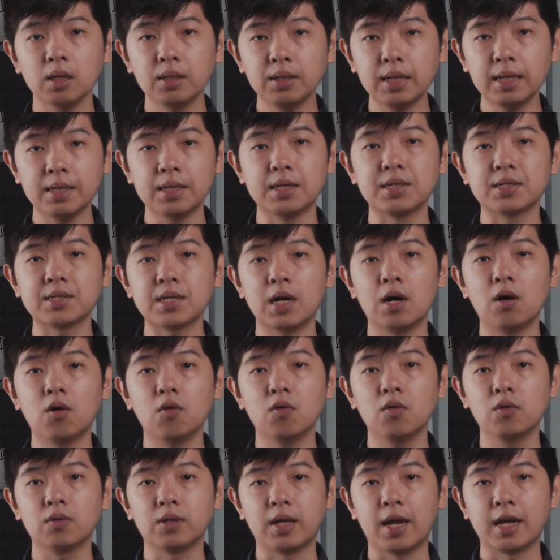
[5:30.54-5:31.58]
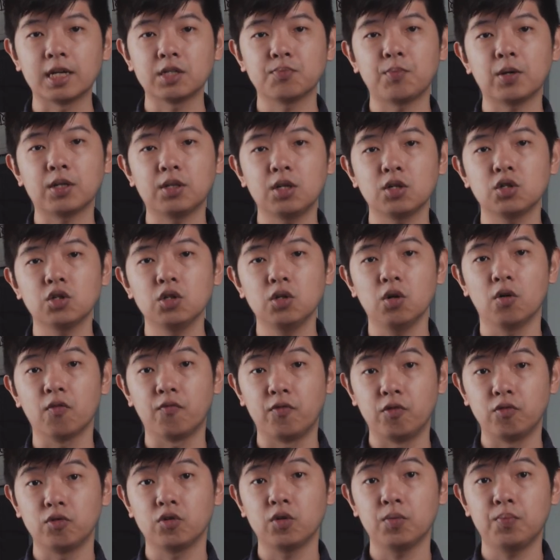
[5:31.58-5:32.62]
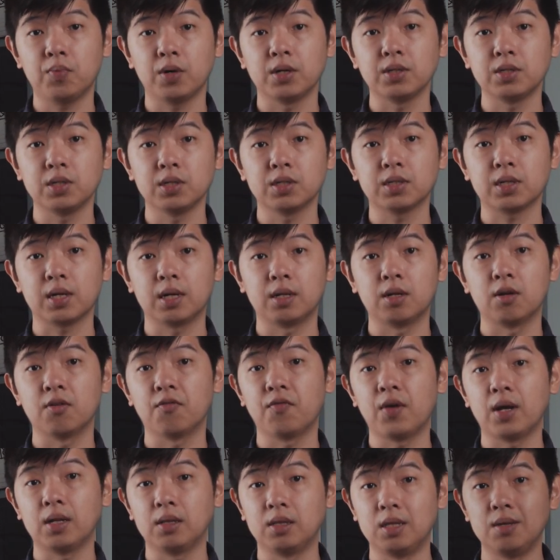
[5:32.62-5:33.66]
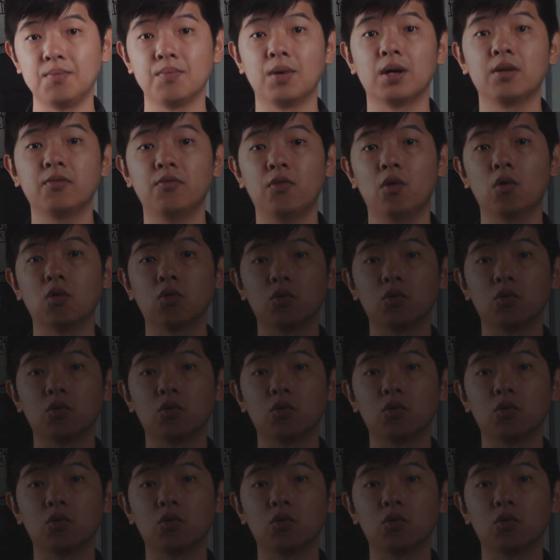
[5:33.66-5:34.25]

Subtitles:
That is how the expectation of future prices can affect demand for